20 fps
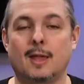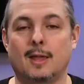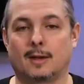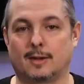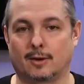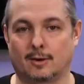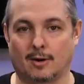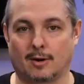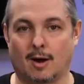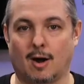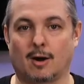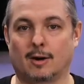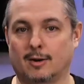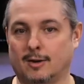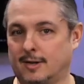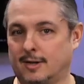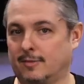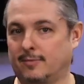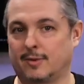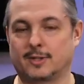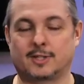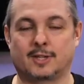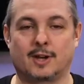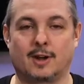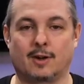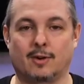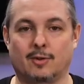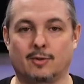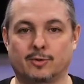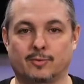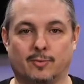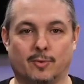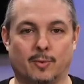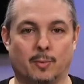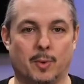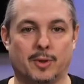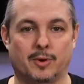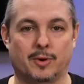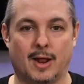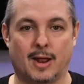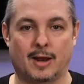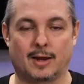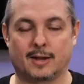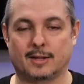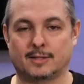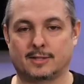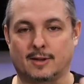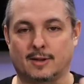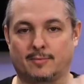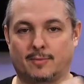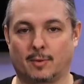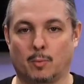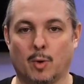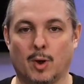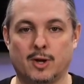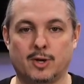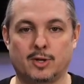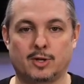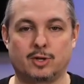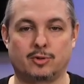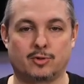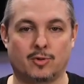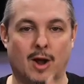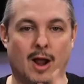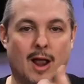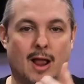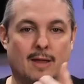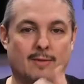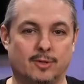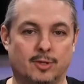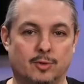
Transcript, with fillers: there are different scenarios for whether or not it can suffer one drive,